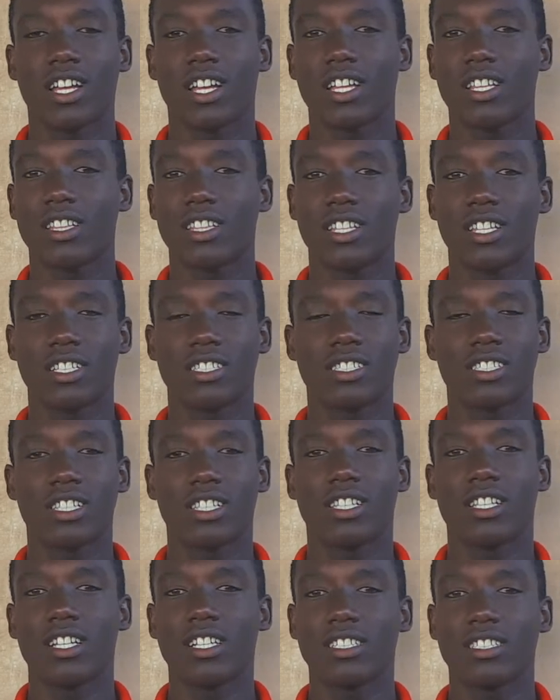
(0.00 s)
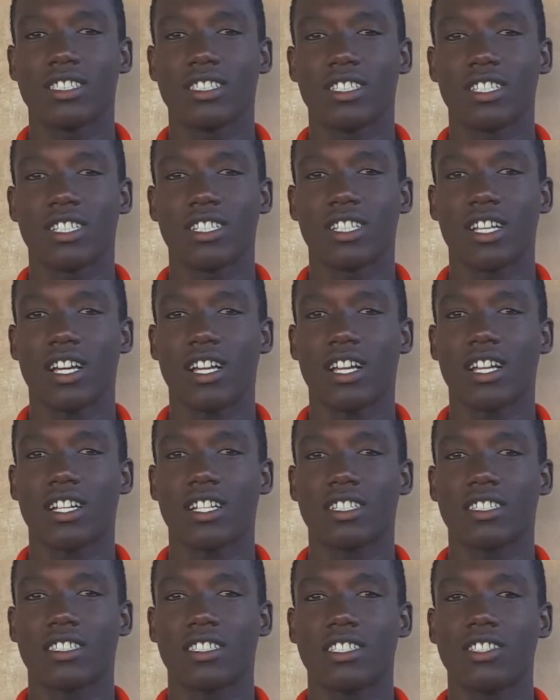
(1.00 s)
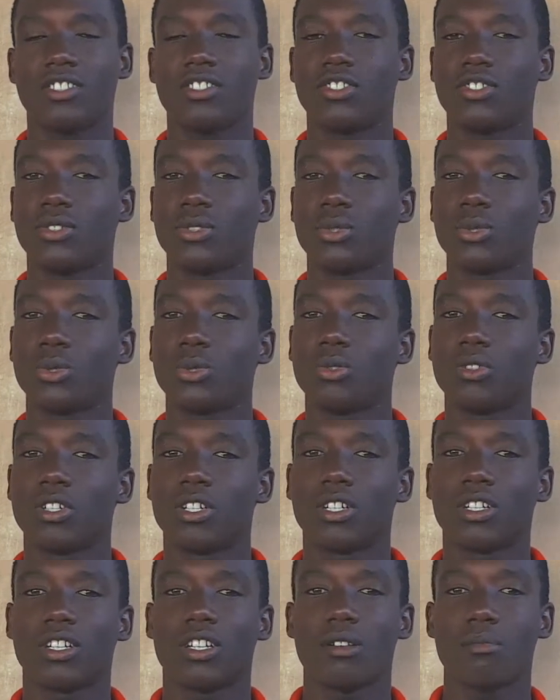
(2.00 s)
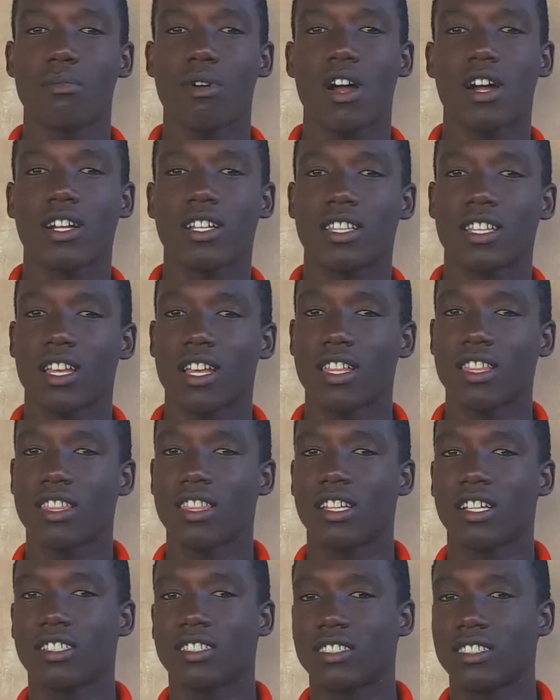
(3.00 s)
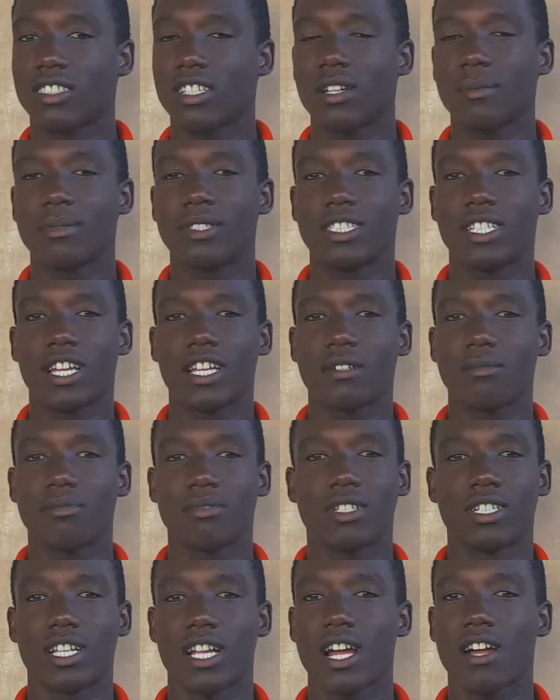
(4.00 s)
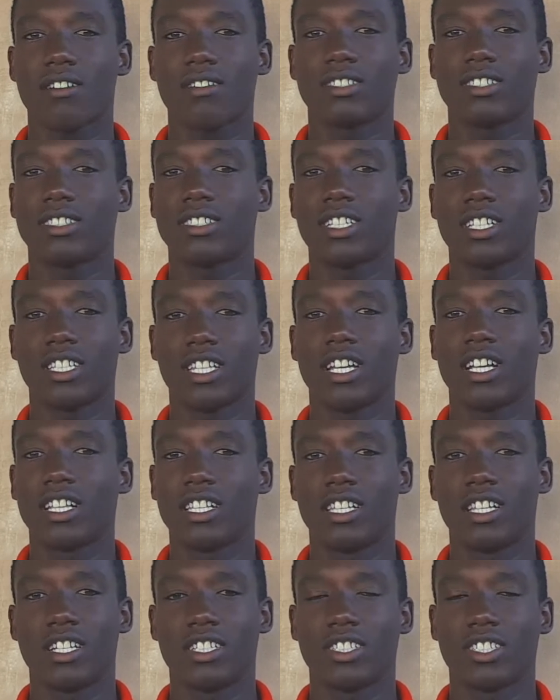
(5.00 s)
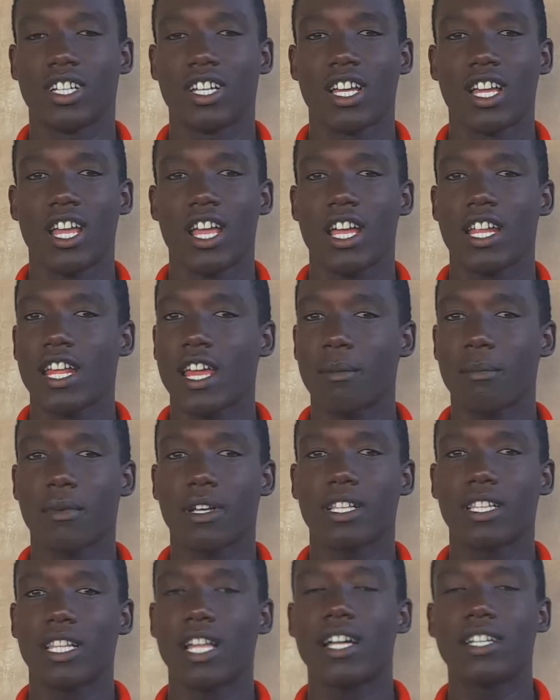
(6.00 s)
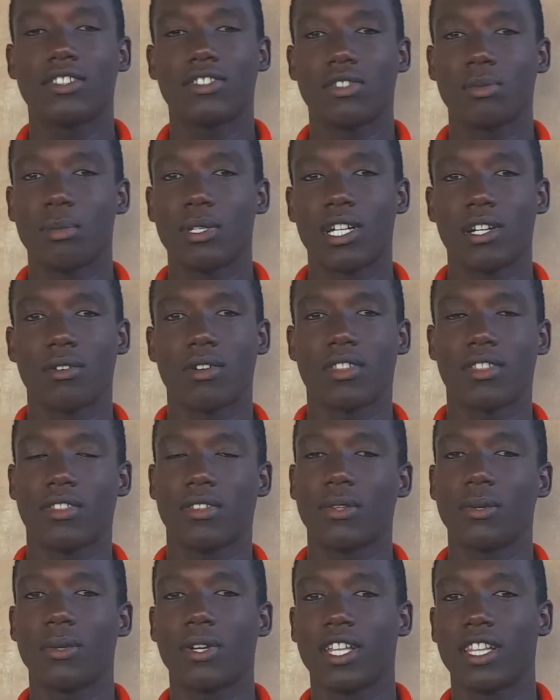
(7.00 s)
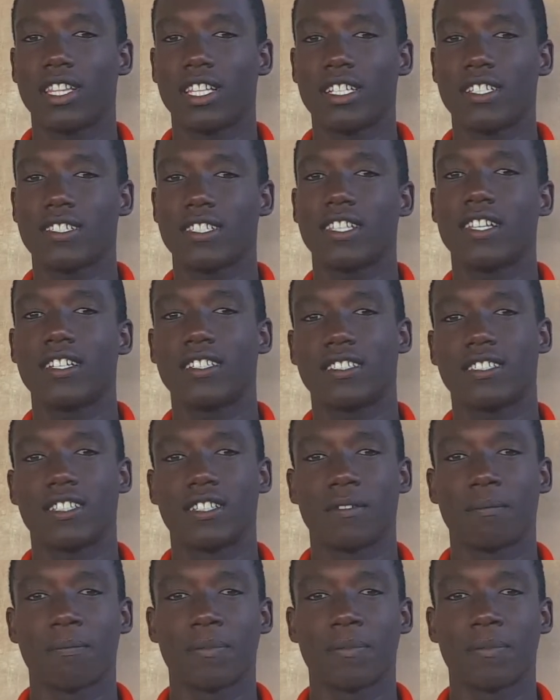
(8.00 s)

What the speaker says: In this lesson, I'm gonna teach you about the subject pronouns in English. And I'm glad to be there with you in this lesson.